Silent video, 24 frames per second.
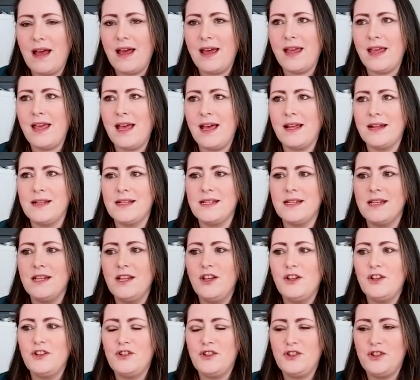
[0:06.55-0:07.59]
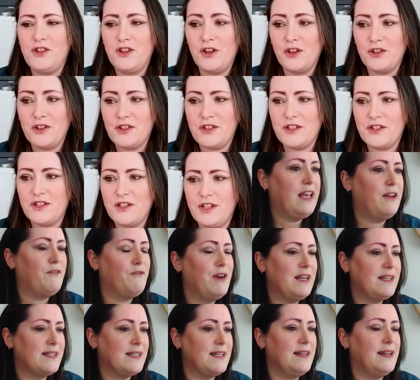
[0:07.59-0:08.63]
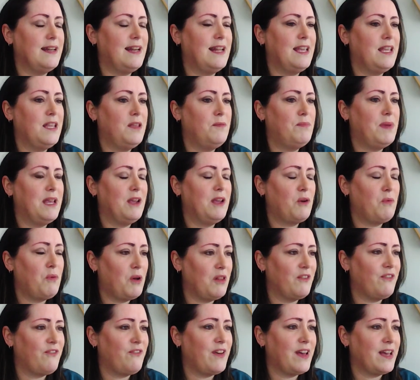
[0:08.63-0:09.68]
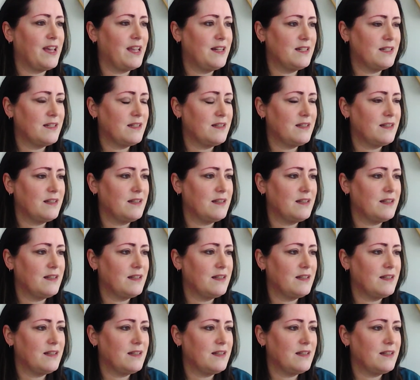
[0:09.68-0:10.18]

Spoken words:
I had just recently been qualified.